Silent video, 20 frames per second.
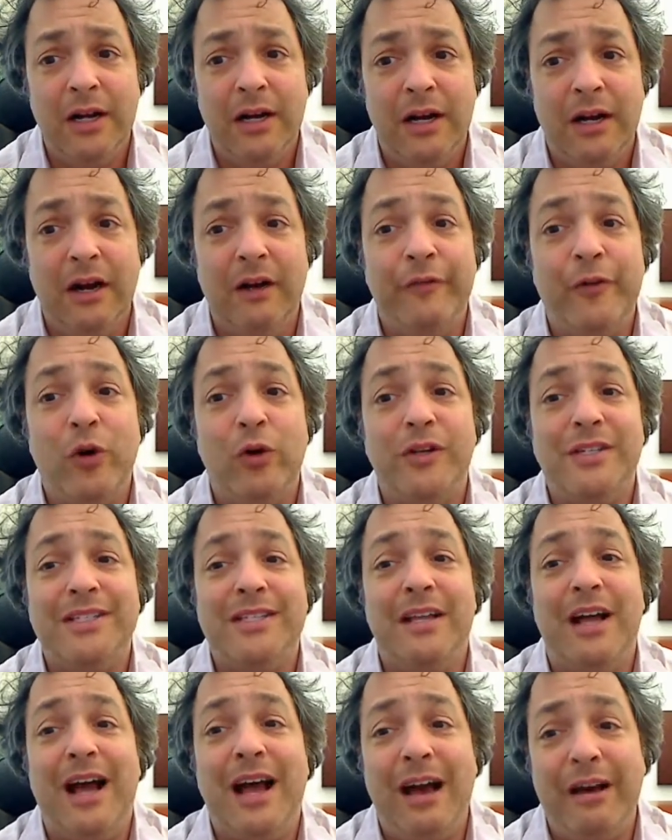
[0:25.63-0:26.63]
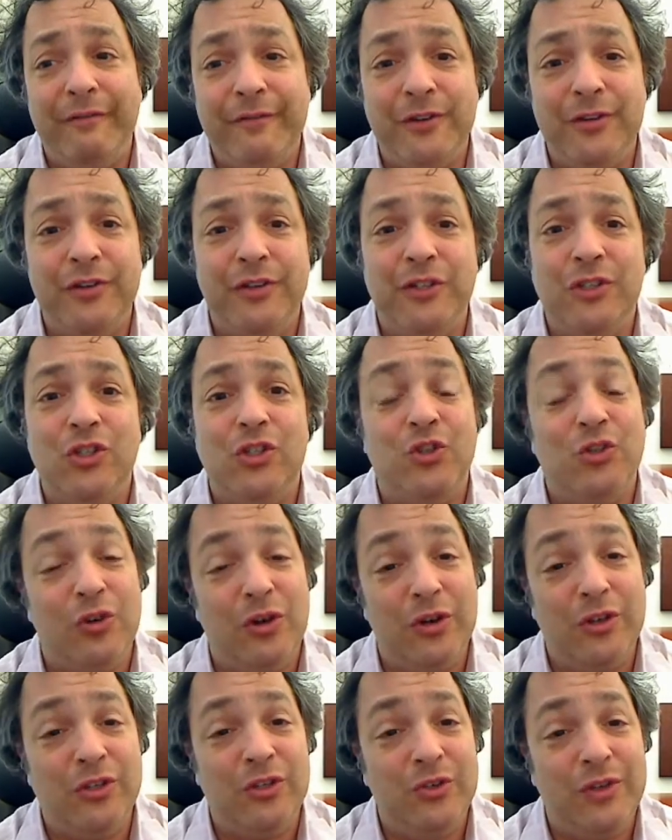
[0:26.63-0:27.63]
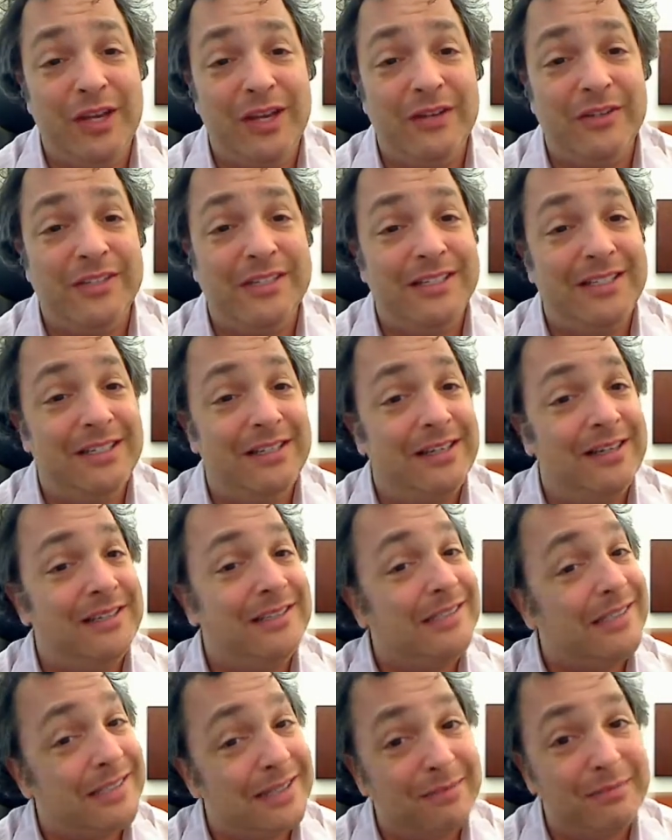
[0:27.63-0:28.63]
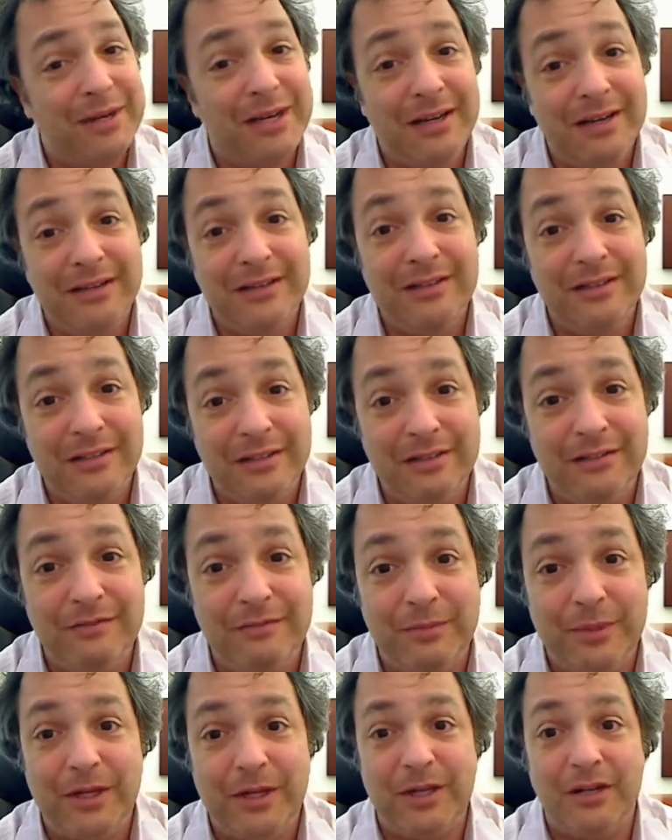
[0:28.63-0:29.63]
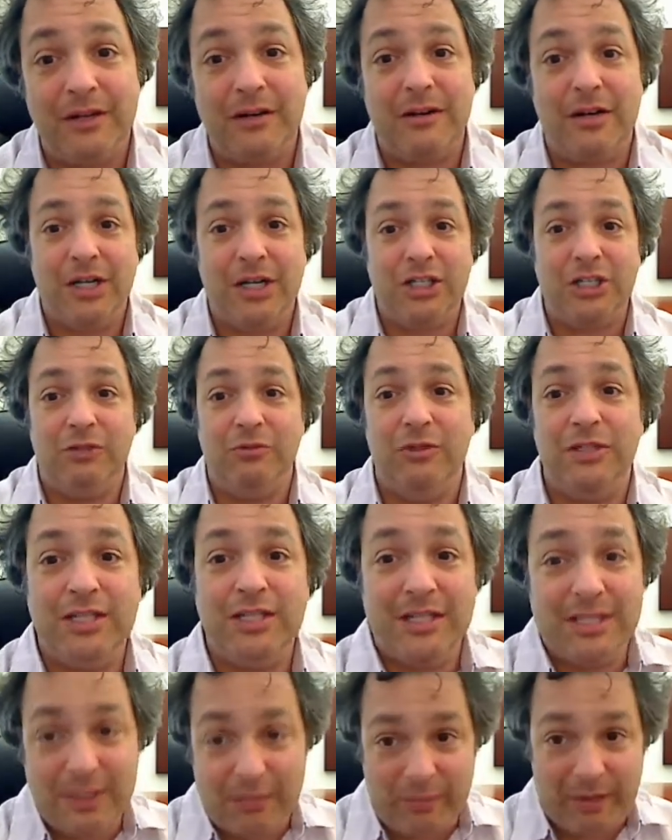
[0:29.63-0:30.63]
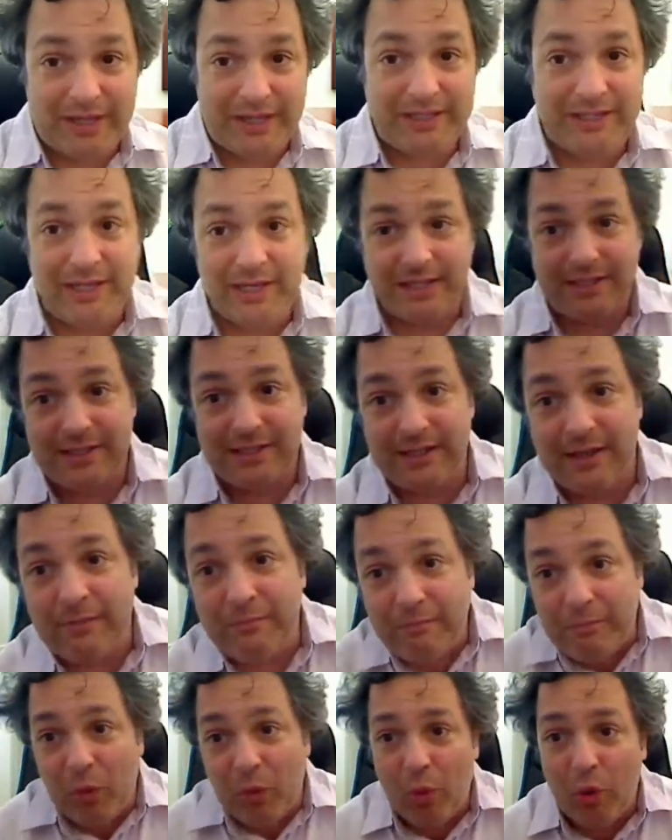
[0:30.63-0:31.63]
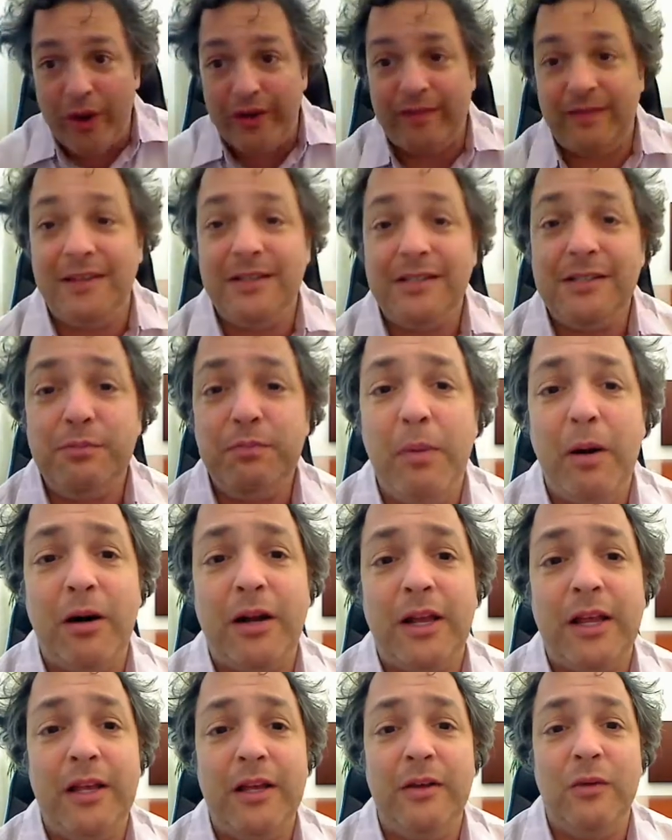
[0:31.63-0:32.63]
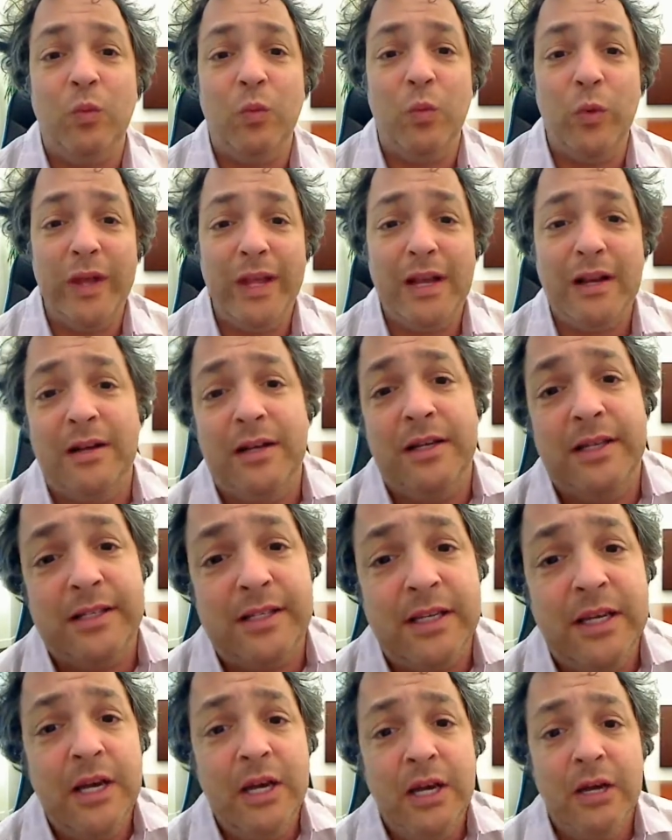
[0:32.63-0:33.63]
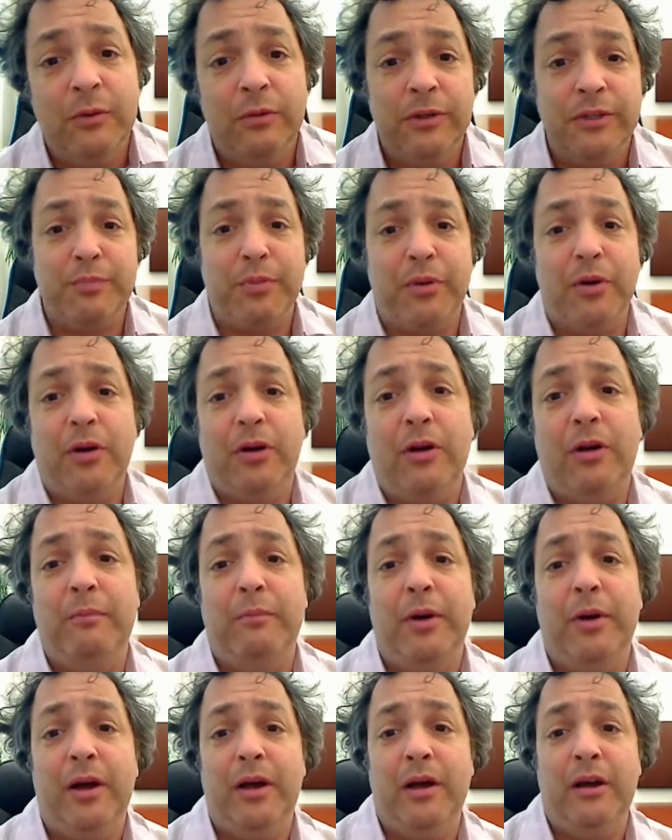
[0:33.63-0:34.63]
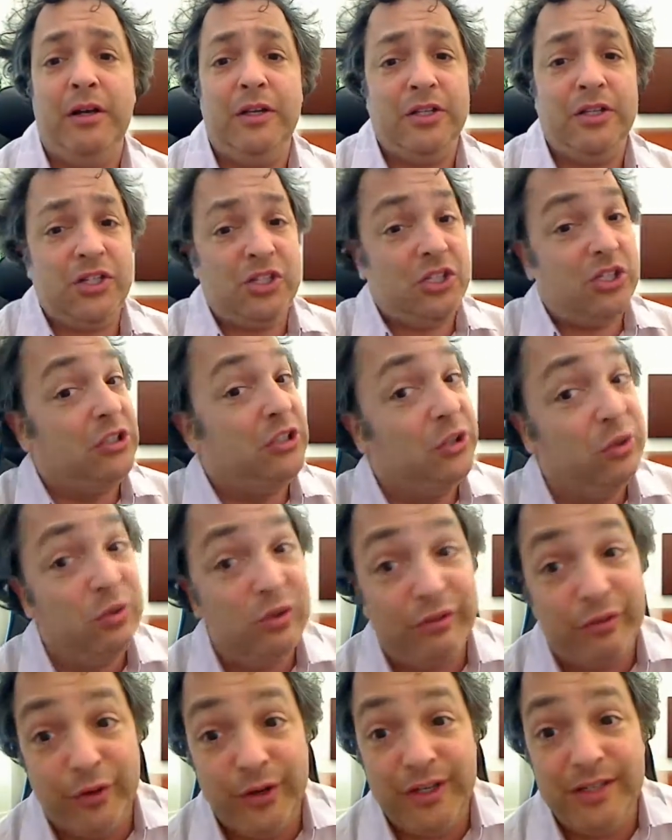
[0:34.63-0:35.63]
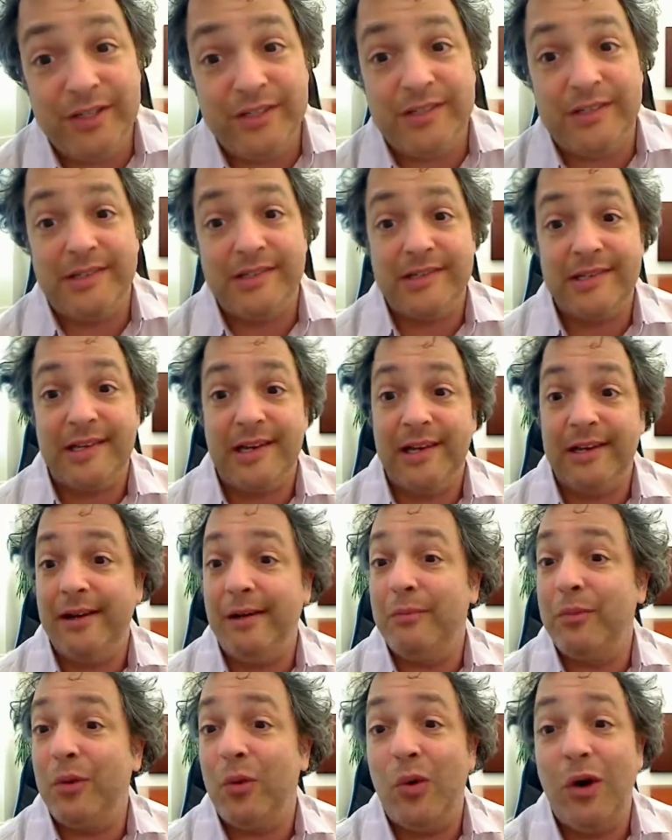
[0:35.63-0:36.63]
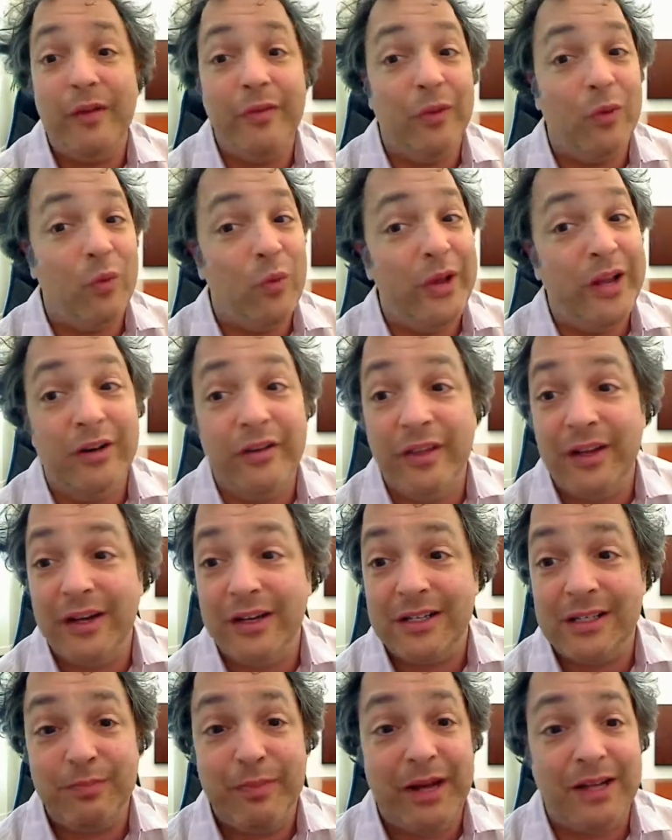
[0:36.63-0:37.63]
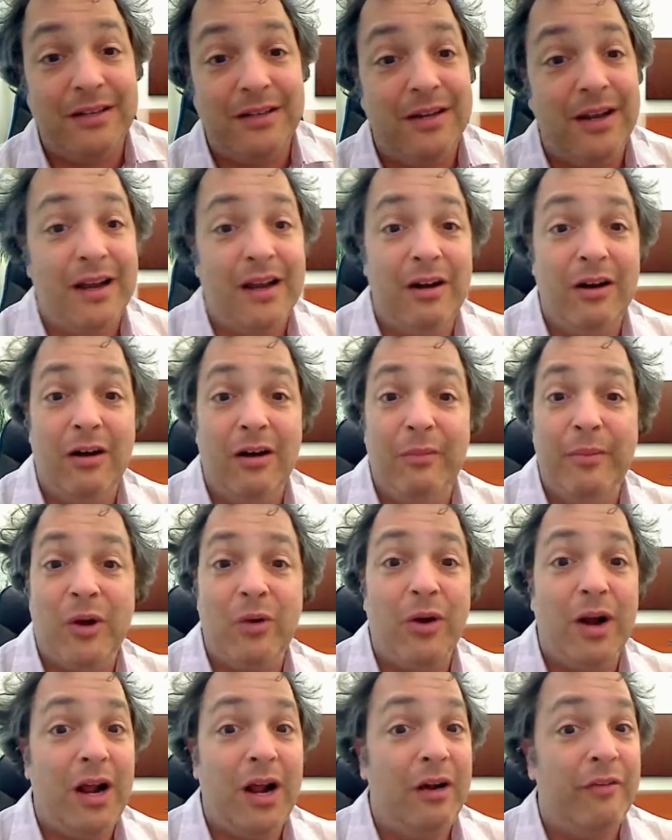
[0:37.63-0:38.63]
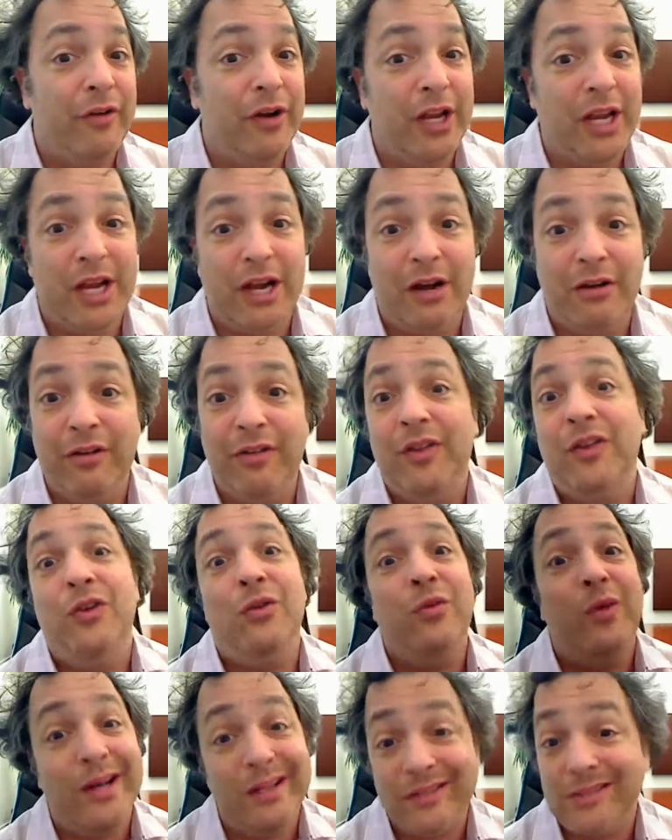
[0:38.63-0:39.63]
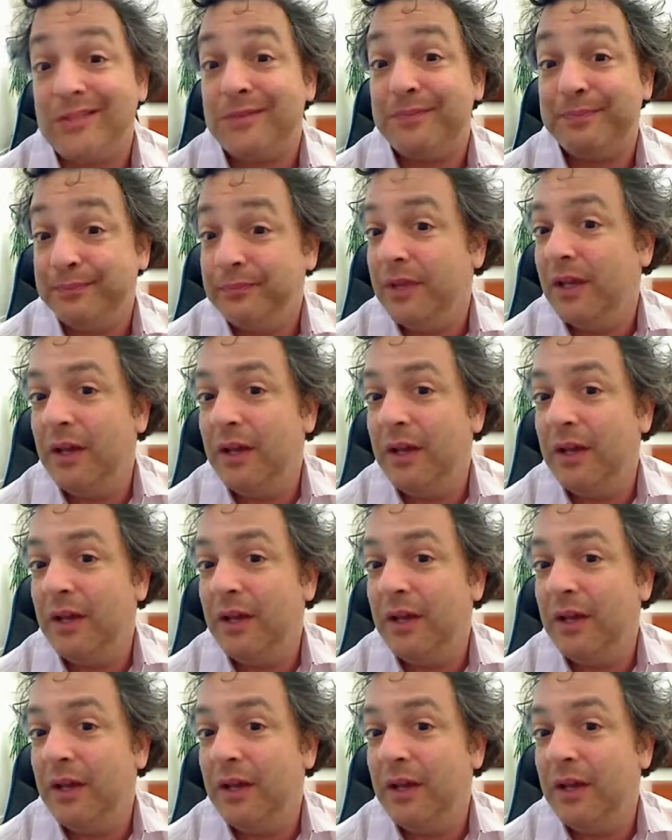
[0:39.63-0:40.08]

Of course, after the strong 2009, some kind of market correction was expected at some point. This market weakness was brought on by a slew of reasons. Number one, the weaker than expected economic recovery here in the U.S.